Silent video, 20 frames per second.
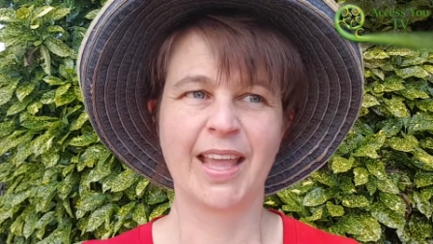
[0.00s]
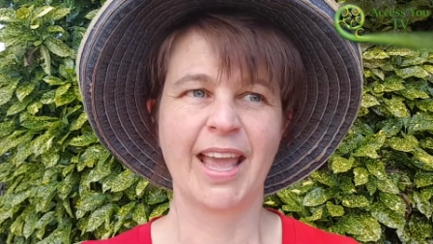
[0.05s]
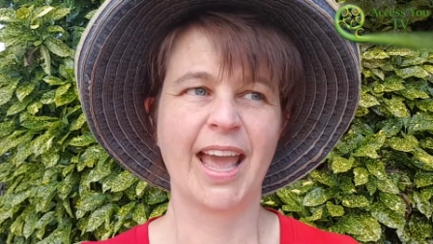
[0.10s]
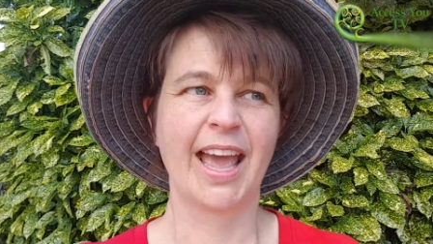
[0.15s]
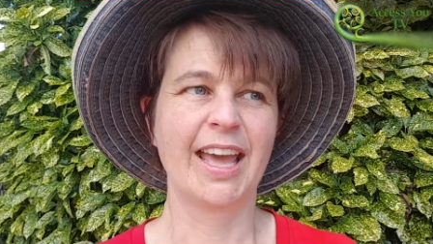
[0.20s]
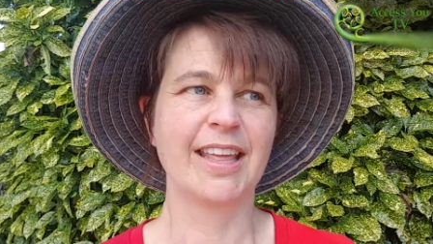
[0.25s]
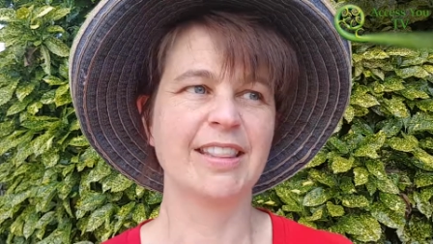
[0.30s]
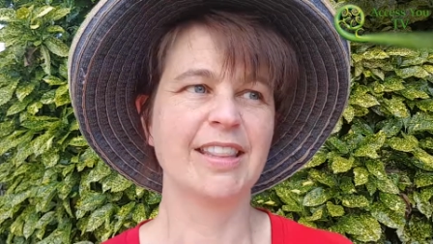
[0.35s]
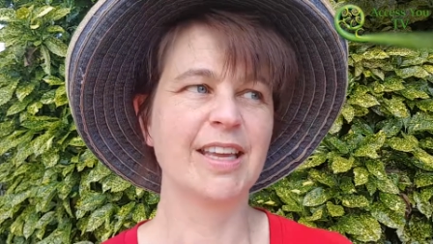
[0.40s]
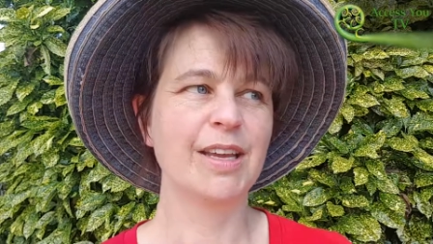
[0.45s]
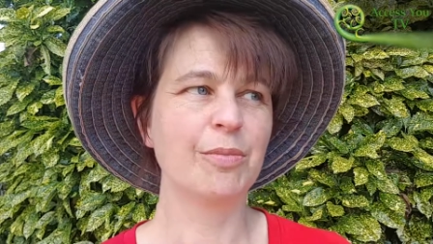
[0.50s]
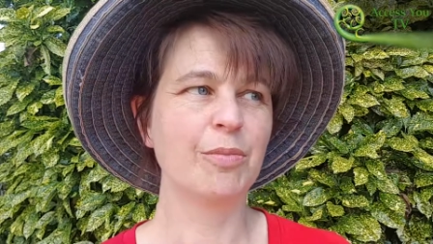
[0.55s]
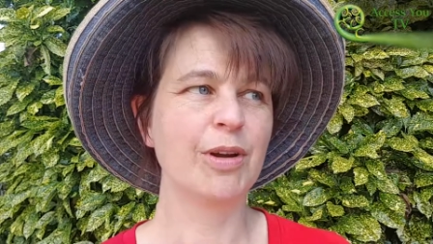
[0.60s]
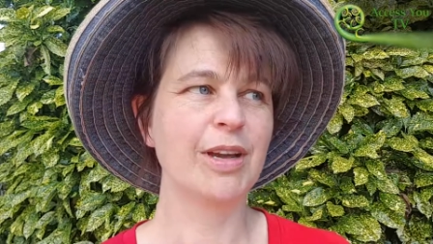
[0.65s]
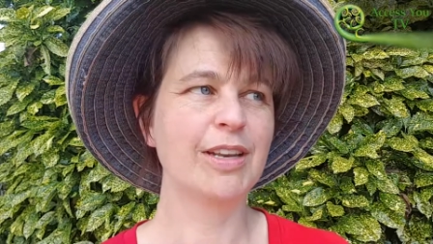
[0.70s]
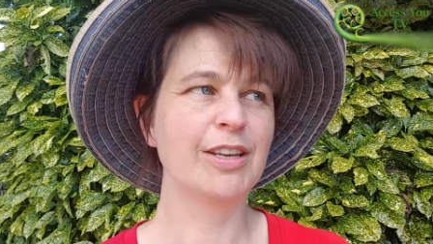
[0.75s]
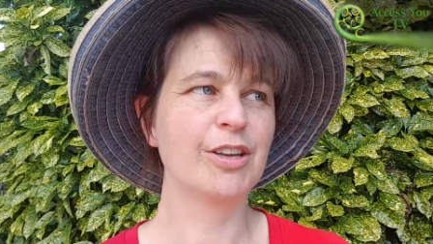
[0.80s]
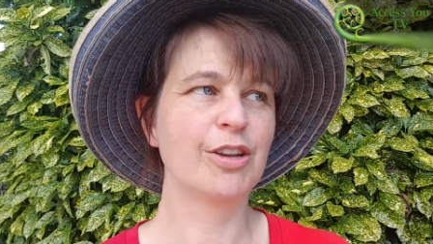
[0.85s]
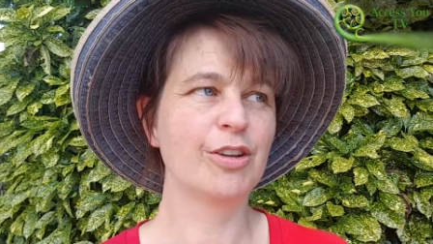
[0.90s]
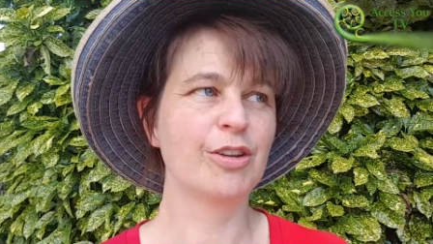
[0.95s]
And then
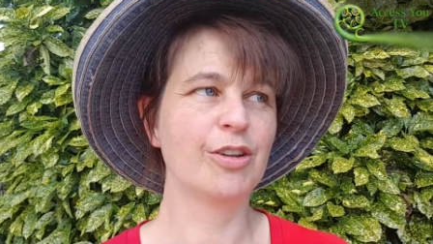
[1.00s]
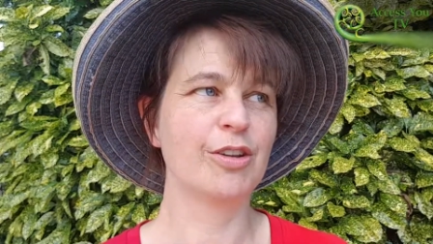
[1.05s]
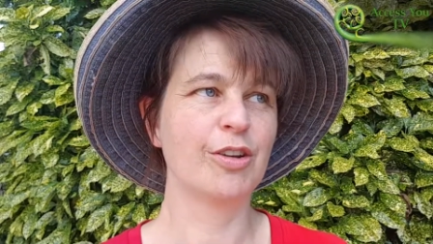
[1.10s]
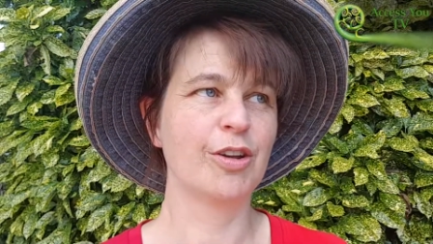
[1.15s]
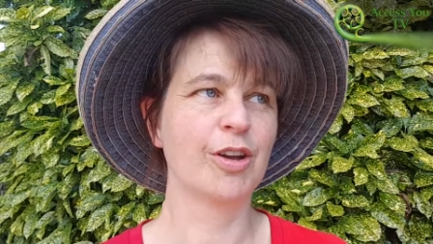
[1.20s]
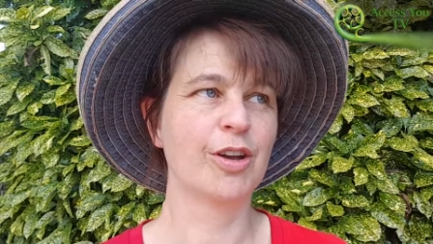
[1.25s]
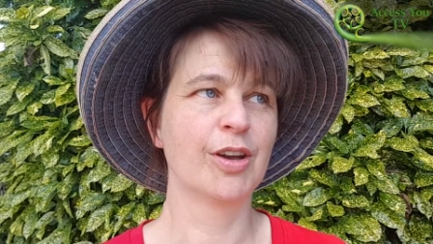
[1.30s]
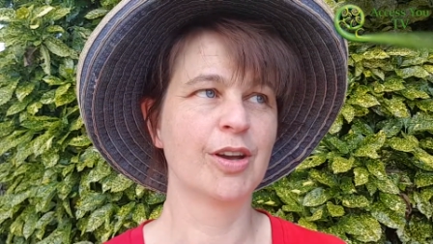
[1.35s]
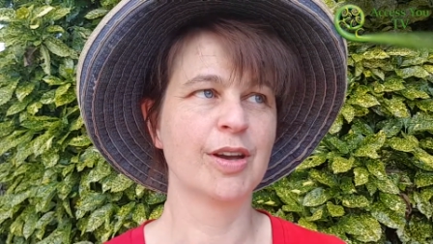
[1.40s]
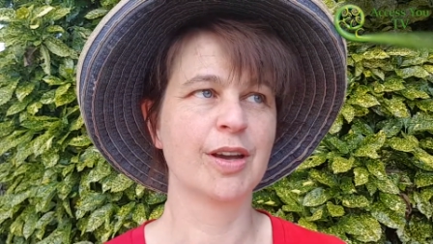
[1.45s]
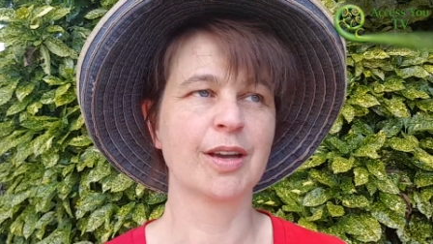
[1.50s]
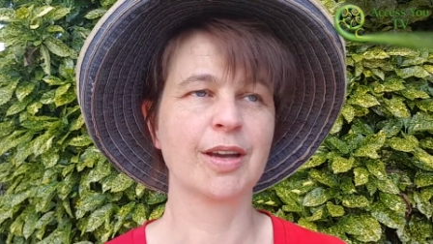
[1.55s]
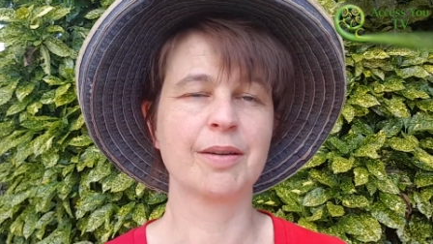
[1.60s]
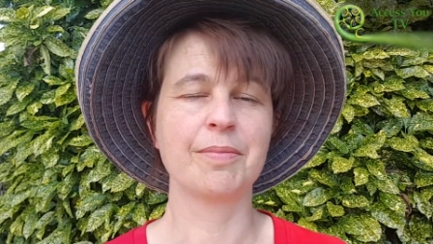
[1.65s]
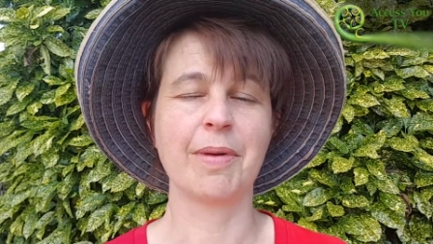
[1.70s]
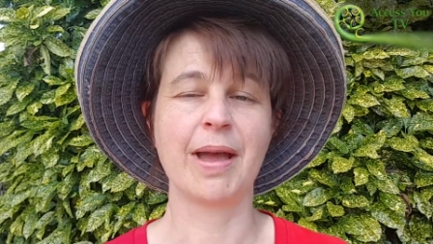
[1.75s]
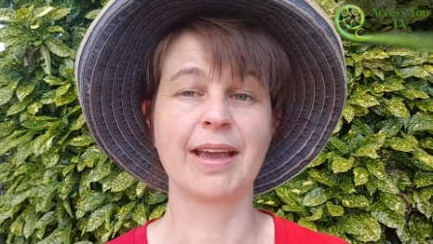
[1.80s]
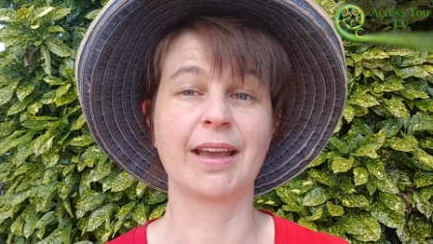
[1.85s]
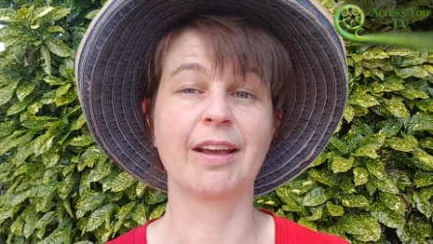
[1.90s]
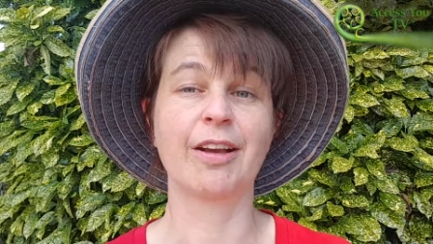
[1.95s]
when you
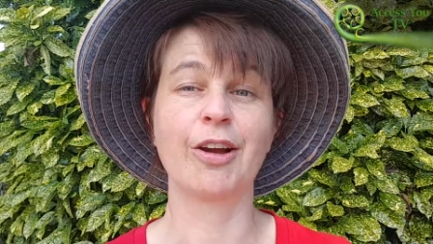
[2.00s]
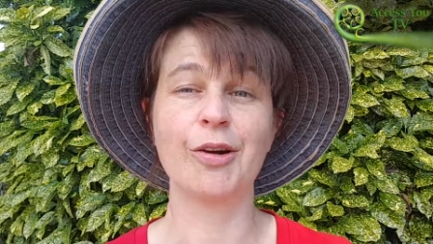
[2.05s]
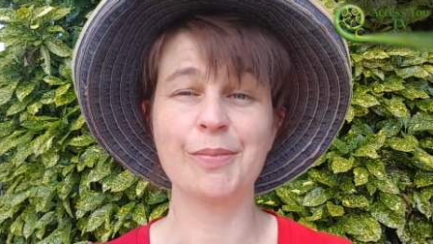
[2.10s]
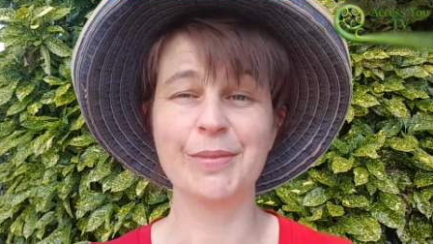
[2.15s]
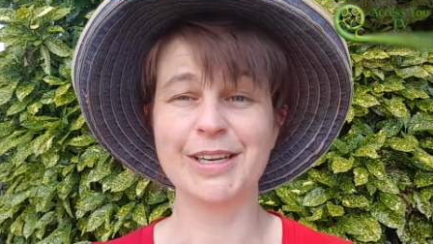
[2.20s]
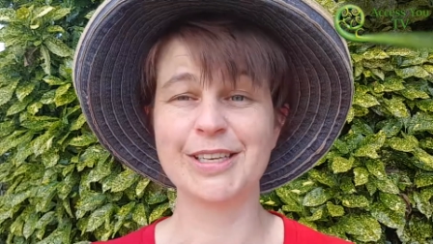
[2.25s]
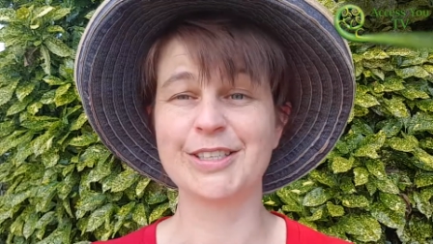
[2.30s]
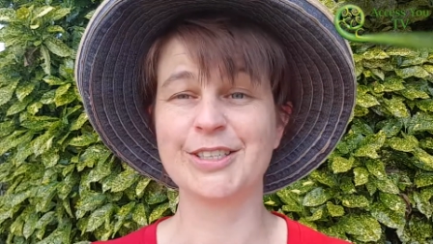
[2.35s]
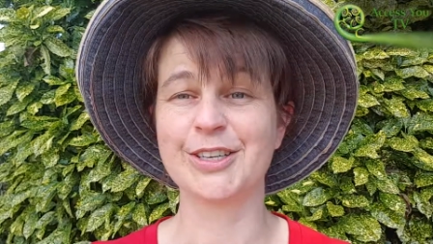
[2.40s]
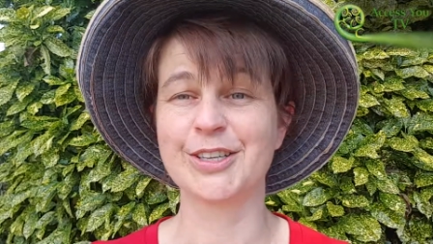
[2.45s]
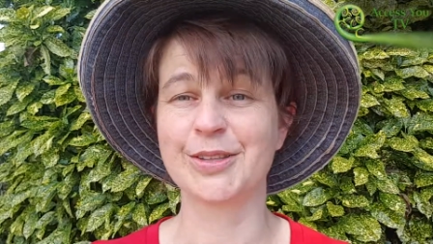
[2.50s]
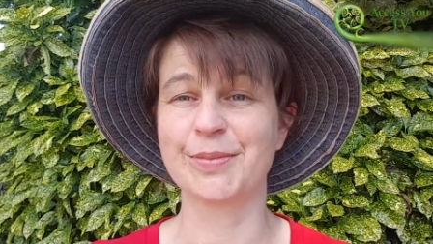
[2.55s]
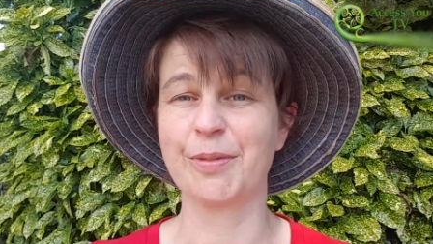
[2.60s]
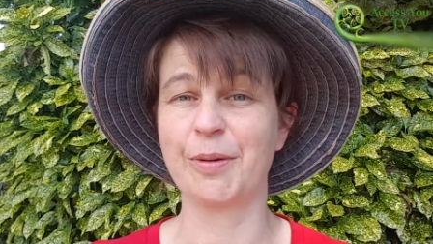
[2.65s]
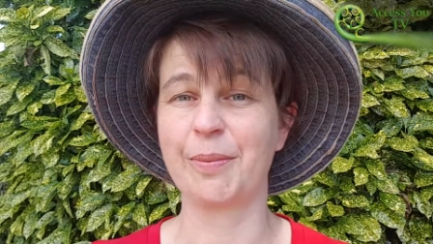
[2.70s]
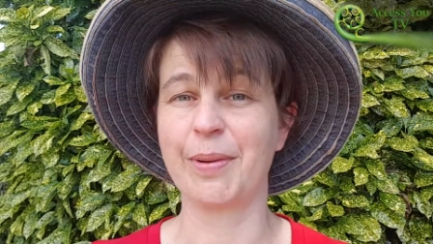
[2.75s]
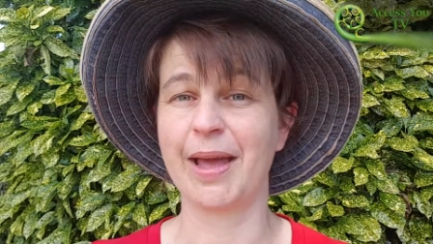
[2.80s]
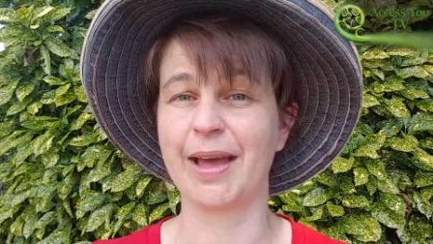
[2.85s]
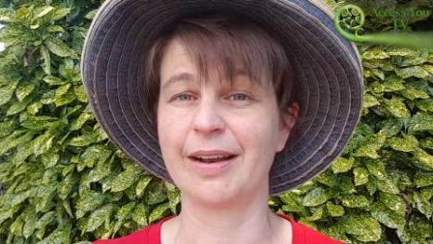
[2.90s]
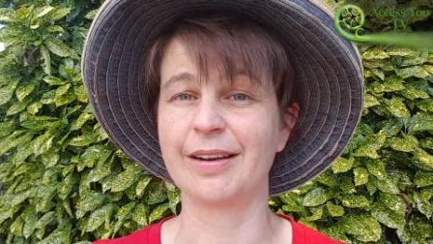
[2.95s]
make a comment to them
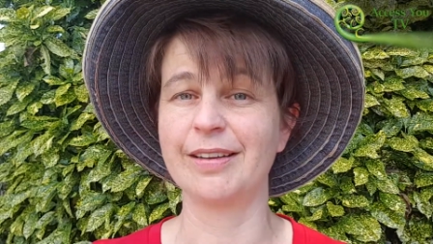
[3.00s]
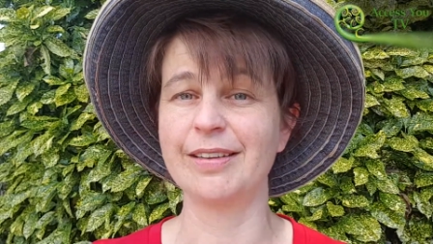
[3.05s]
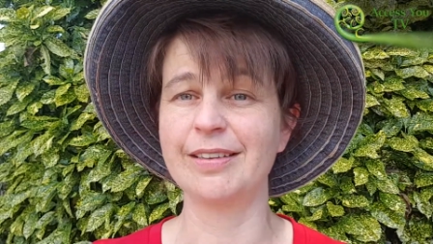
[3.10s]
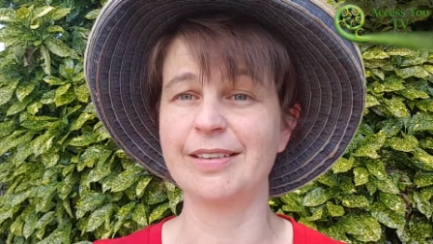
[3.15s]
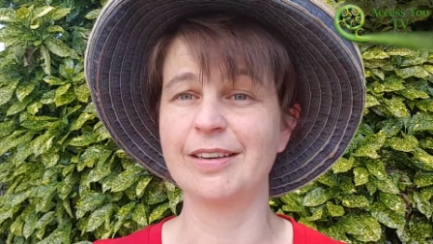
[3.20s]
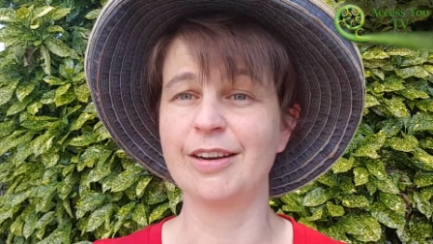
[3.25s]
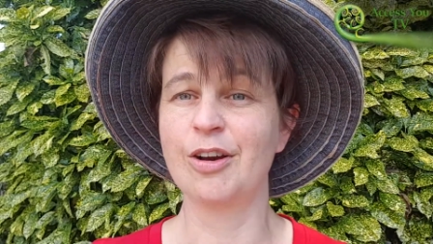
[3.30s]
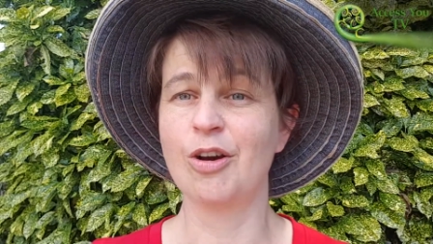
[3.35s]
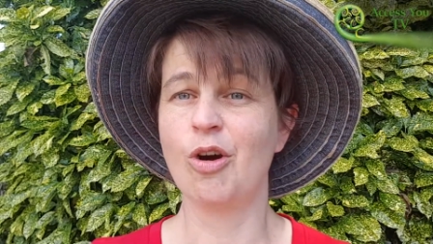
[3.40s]
about it,